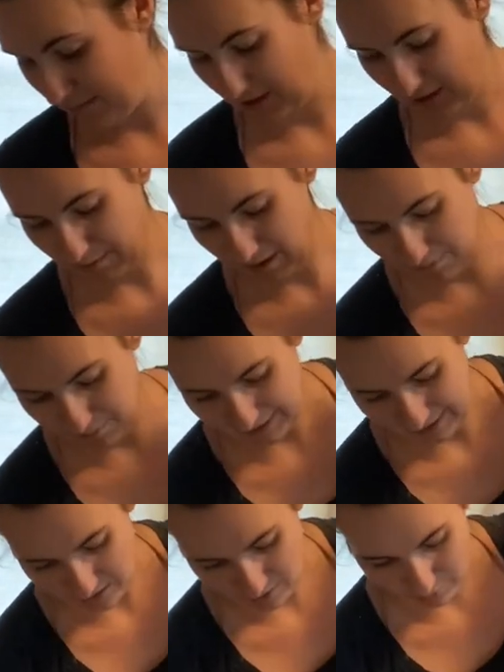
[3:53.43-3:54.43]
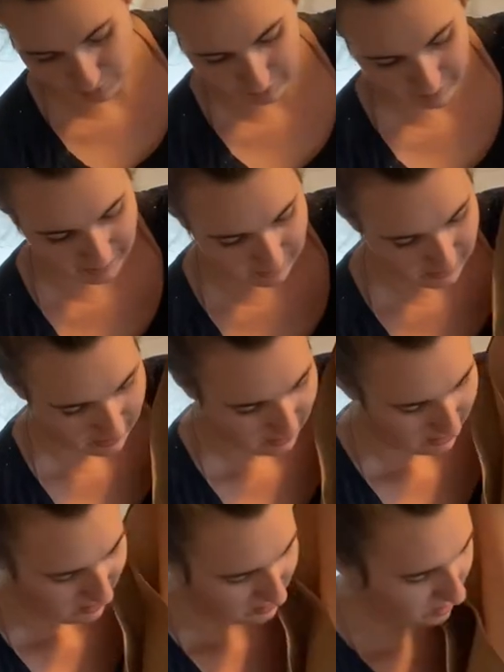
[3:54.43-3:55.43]
put them on a blanket to roll around
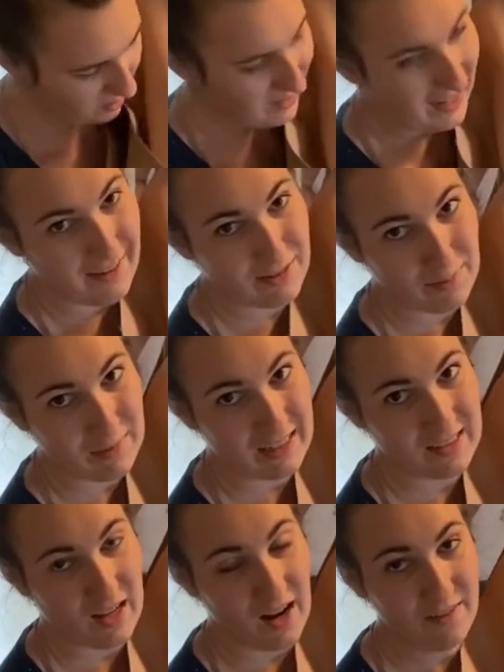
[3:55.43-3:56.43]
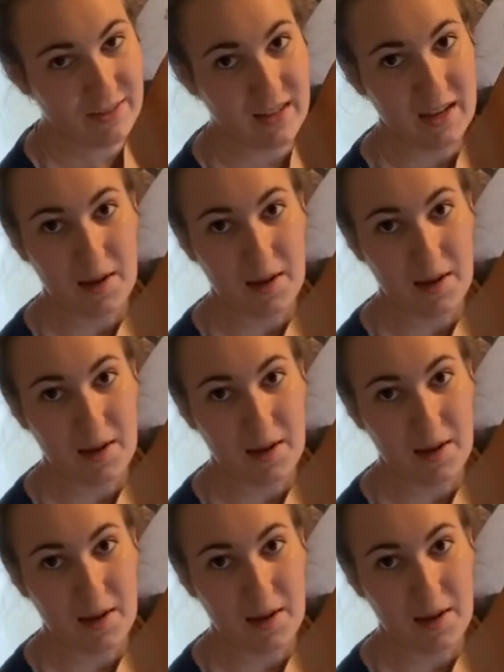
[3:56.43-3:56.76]
so that they have something soft.